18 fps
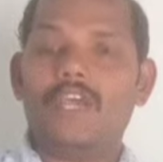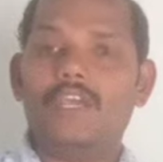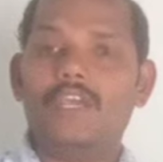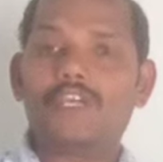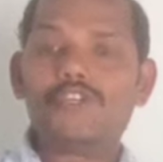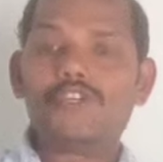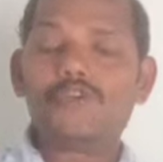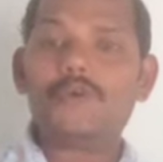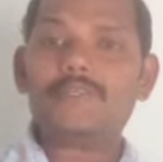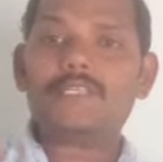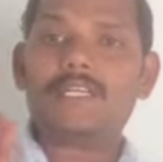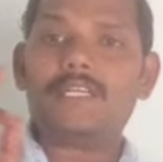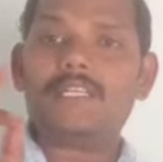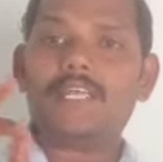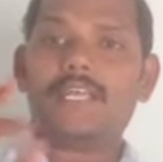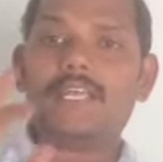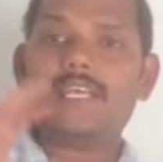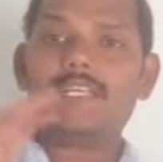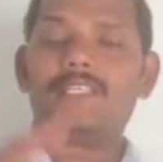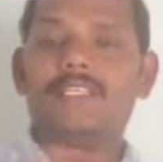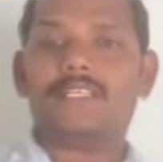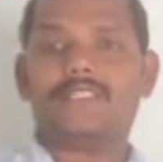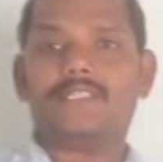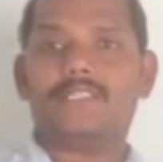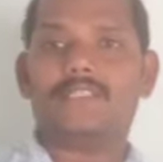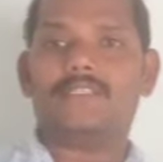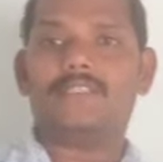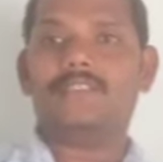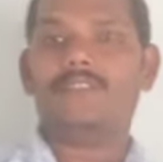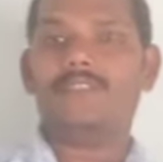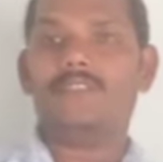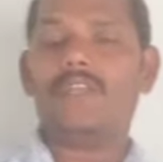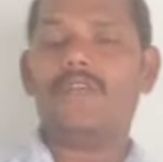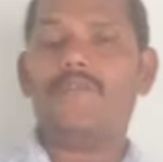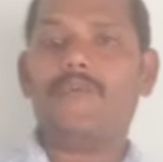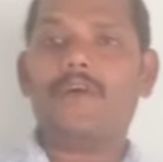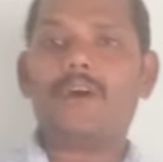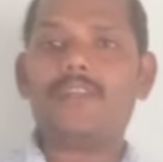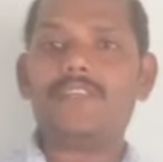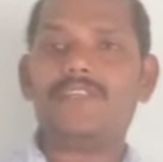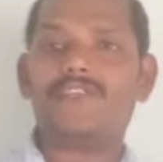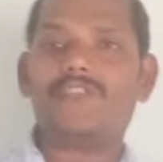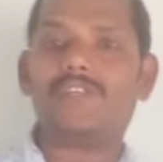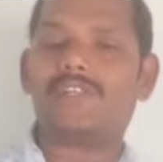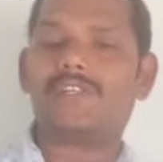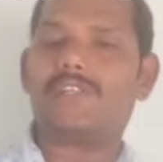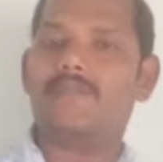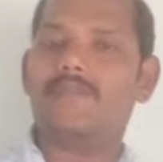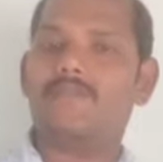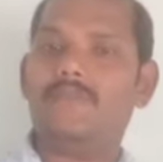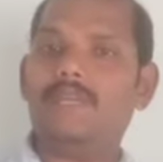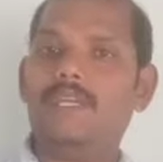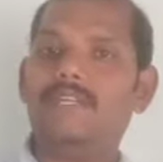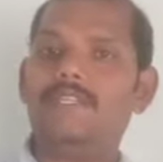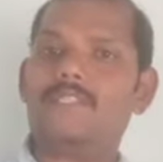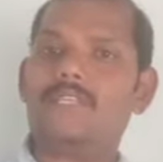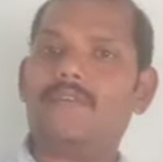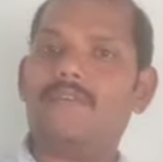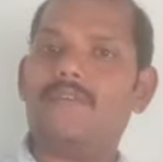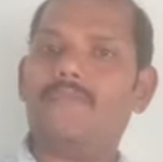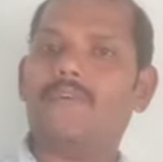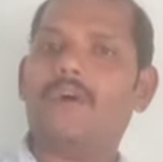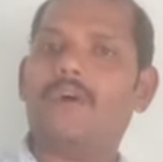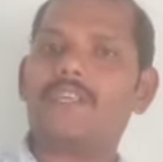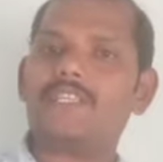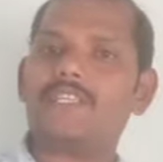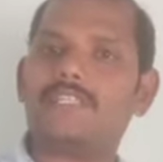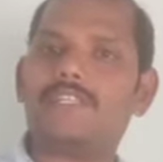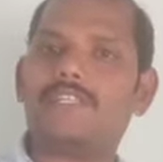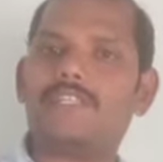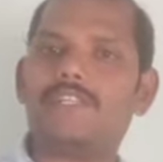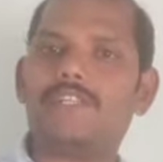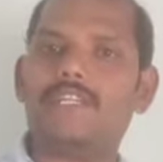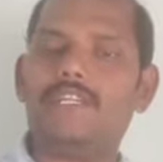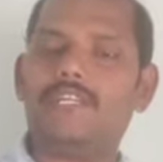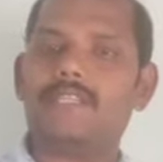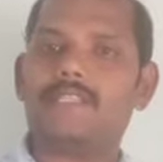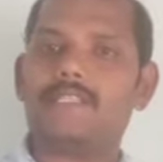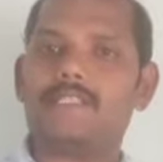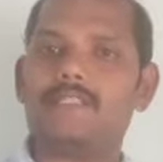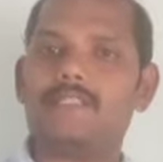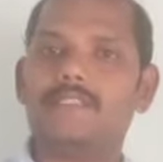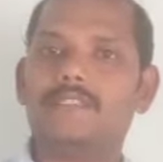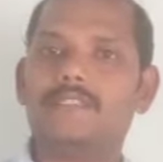Issues and the reasons. Deforestation means deforestation is